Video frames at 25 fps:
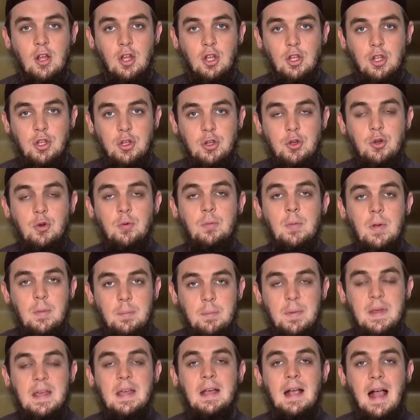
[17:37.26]
human
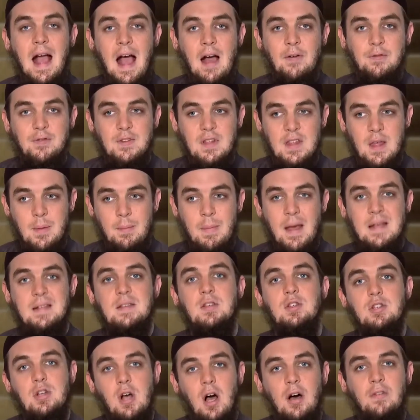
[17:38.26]
being after the
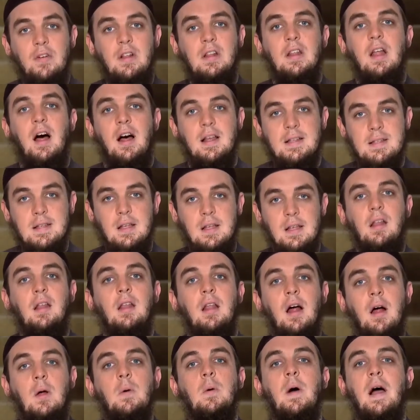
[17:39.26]
Messenger of Allah
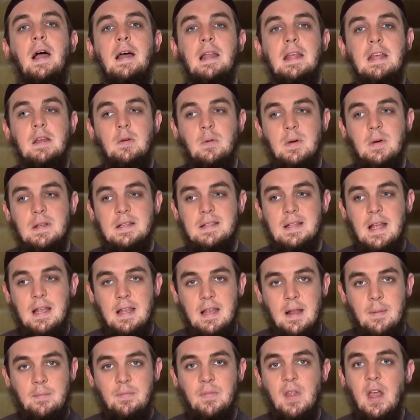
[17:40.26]
sallallahu alayhi
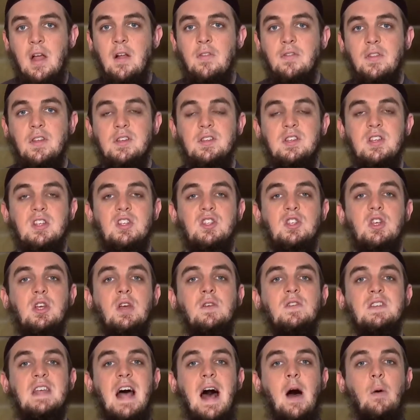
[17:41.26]
wasallam that
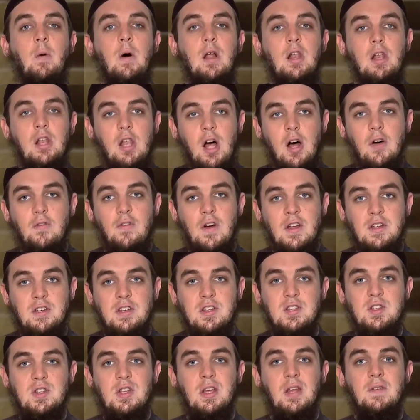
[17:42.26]
deserves our love and
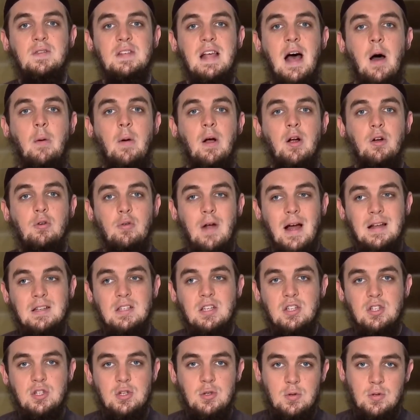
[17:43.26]
deserves our
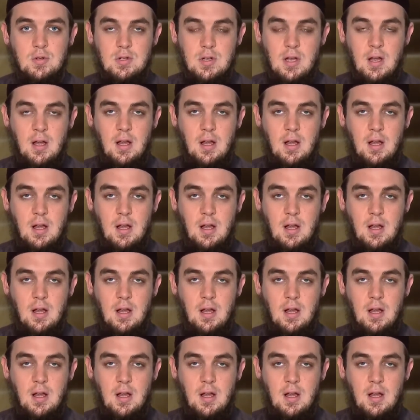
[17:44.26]
gratitude,